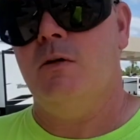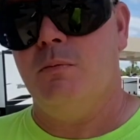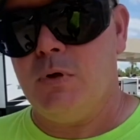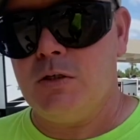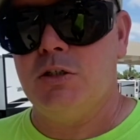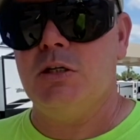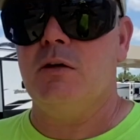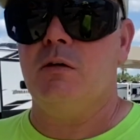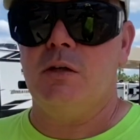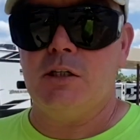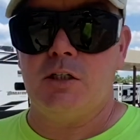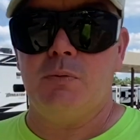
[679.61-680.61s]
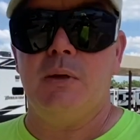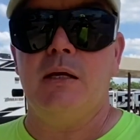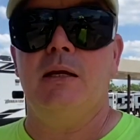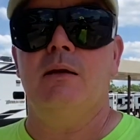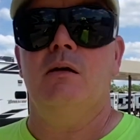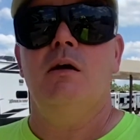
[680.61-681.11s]
But generally
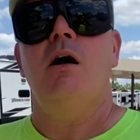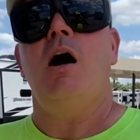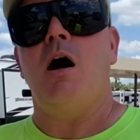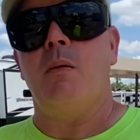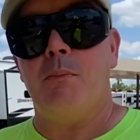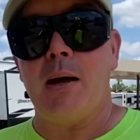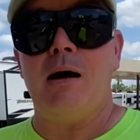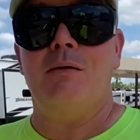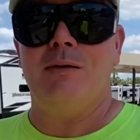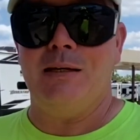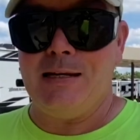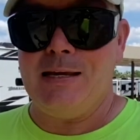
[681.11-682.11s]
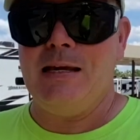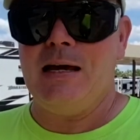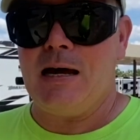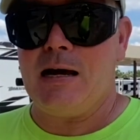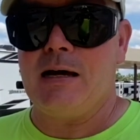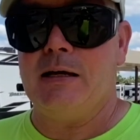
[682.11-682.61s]
speaking, about knee
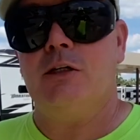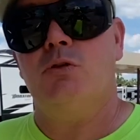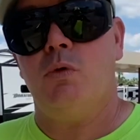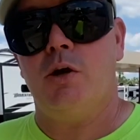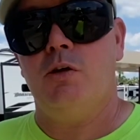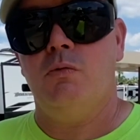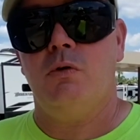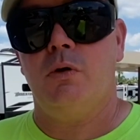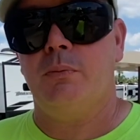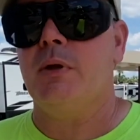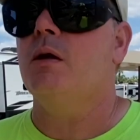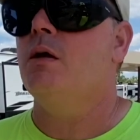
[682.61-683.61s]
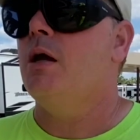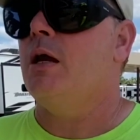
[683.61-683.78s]
high is where you want to be.